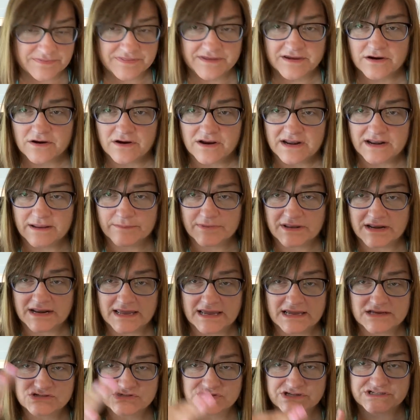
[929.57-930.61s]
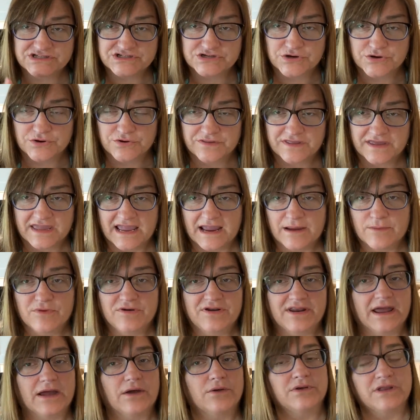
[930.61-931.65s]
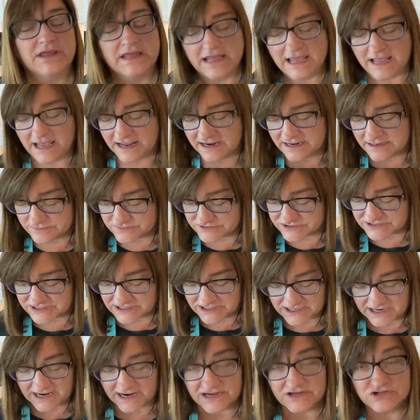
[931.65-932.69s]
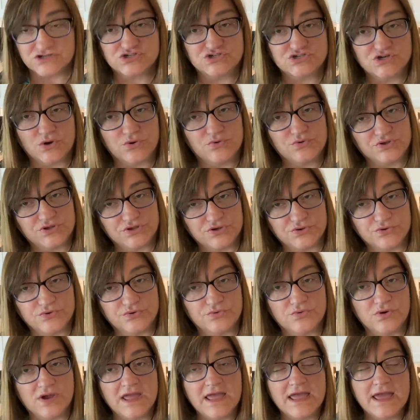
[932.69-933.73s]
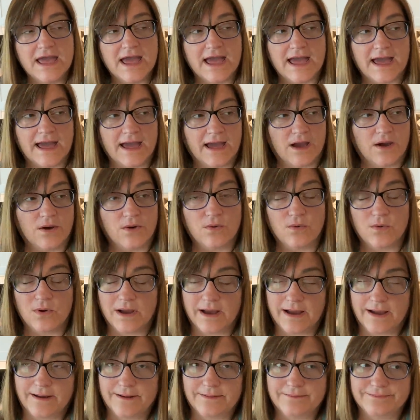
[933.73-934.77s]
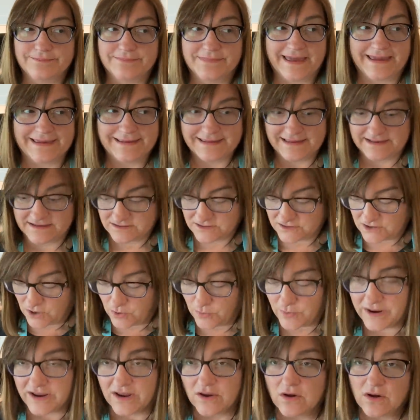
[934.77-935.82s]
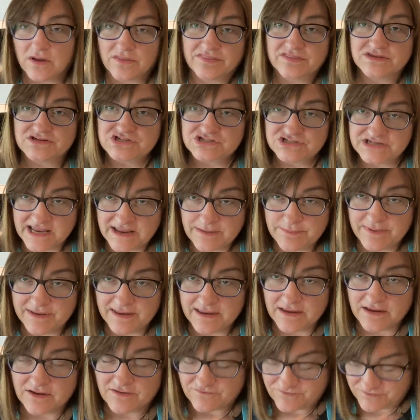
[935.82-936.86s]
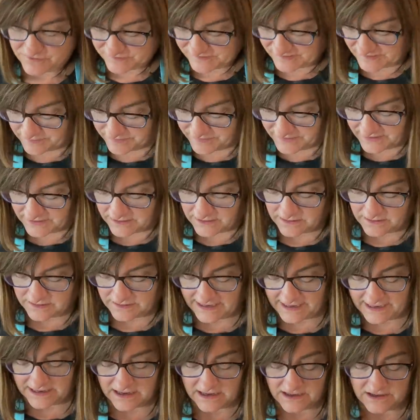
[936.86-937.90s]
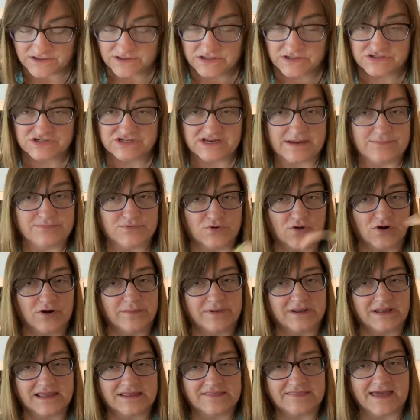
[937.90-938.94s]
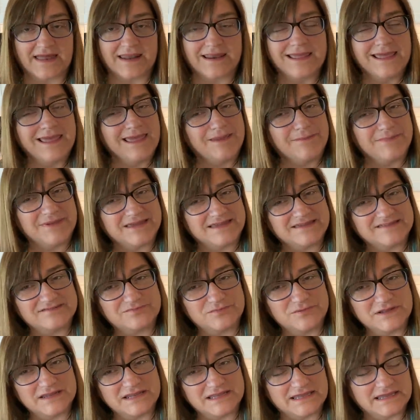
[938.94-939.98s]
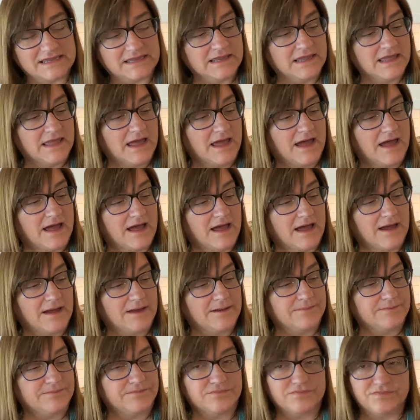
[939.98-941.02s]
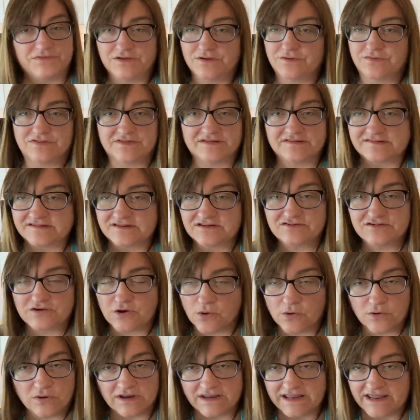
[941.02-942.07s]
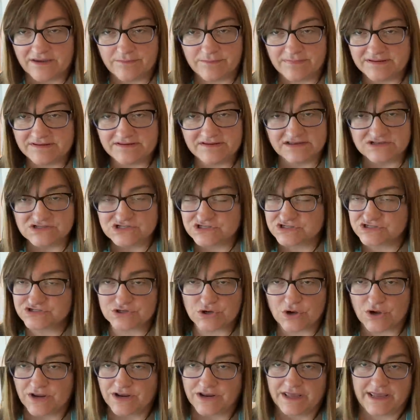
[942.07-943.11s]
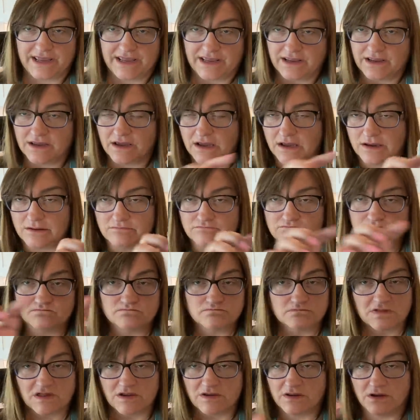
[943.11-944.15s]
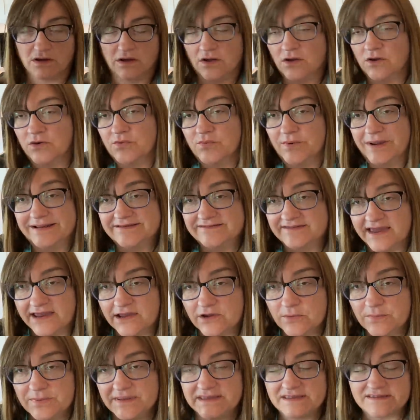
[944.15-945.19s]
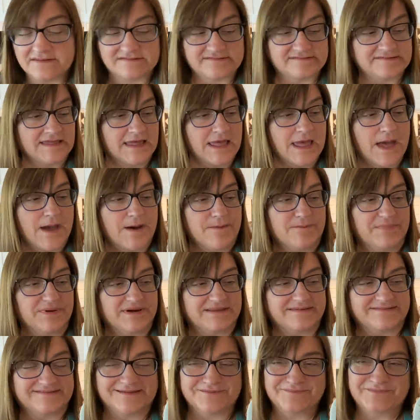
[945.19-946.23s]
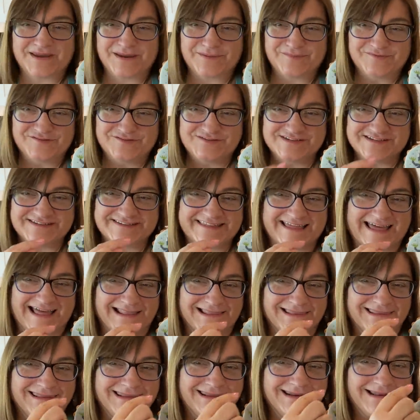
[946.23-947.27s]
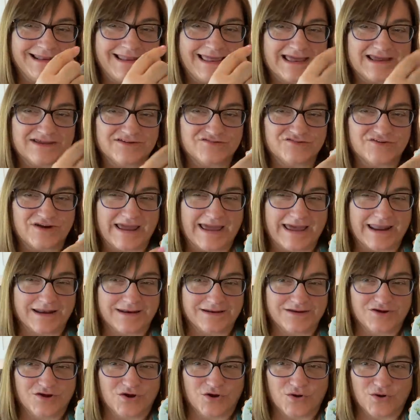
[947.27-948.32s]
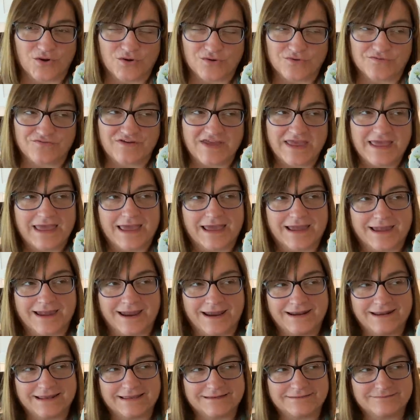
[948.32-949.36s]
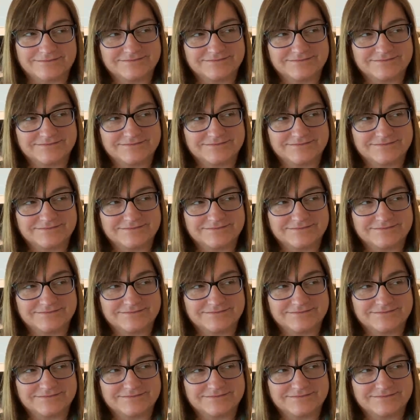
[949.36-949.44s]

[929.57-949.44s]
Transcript: there, and I'm gonna actually turn the camera down, and I'm just gonna kind of show you how um, I get going on the shaping for something like a, a shaped ornament like that. Because really, um, yeah, this could totally have been done just on a, um, a, on a rectangle piece, but sometimes just that little extra added curve kind of